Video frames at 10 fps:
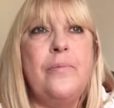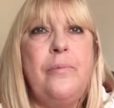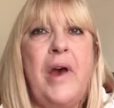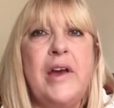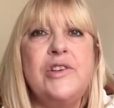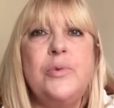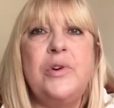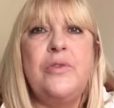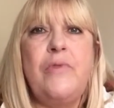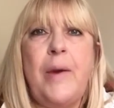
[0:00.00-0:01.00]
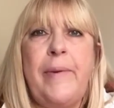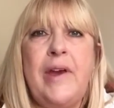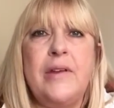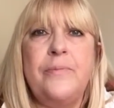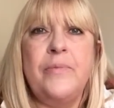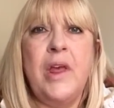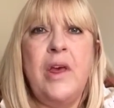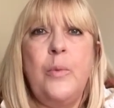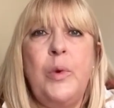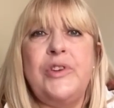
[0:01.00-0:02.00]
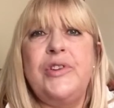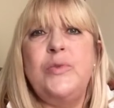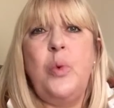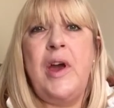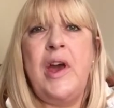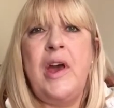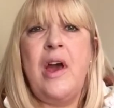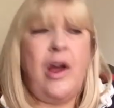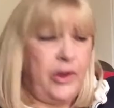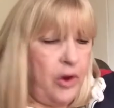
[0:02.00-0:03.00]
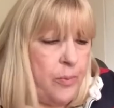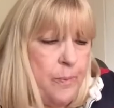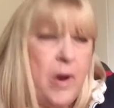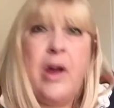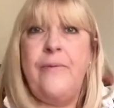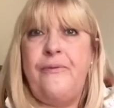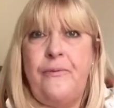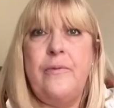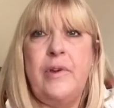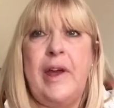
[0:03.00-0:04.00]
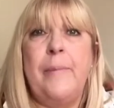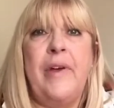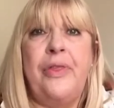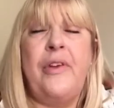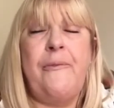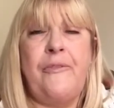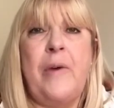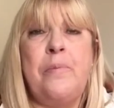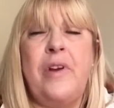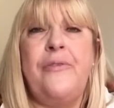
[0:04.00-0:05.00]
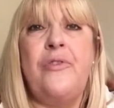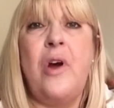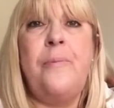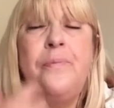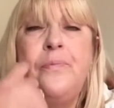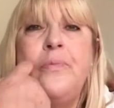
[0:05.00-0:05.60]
Patchwork Rabbit, which is where I get my fabric from.